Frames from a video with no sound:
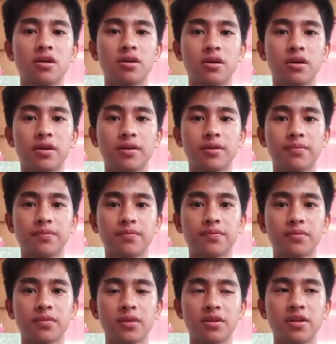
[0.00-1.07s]

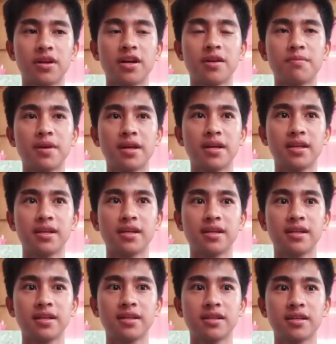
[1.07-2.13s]
There are
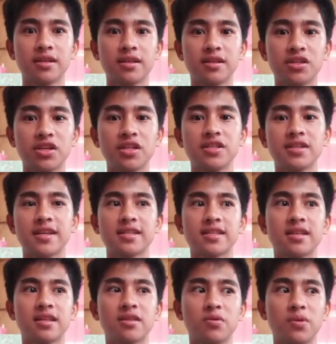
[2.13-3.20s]
many changes
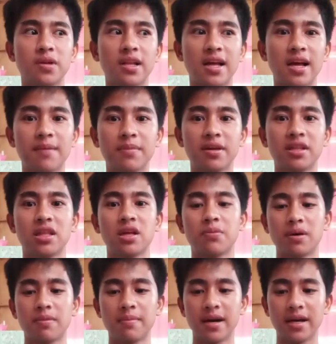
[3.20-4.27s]
that will happen in
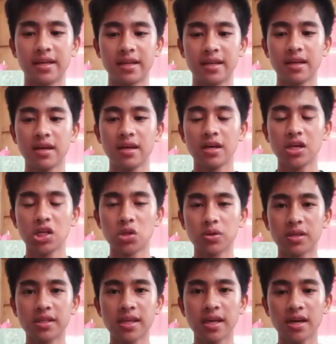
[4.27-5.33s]
our body. So
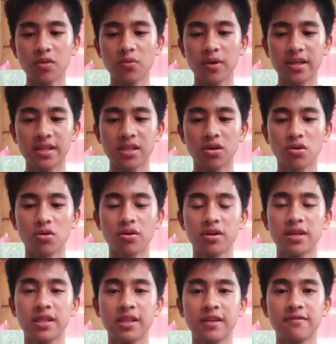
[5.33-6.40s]
the second one is the
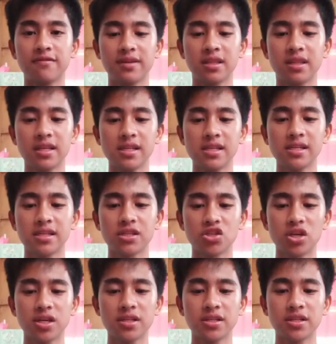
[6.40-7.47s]
cognitive. It is the
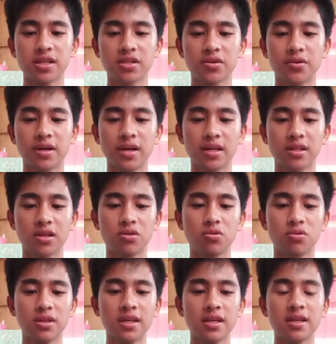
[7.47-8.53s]
changes related to
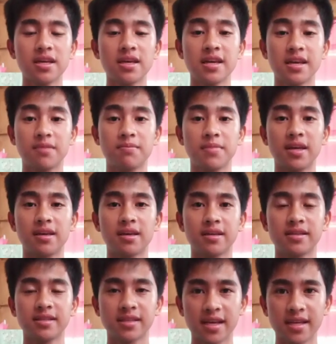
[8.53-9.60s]
thinking and making
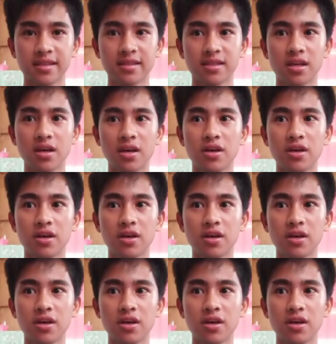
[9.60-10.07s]
sense.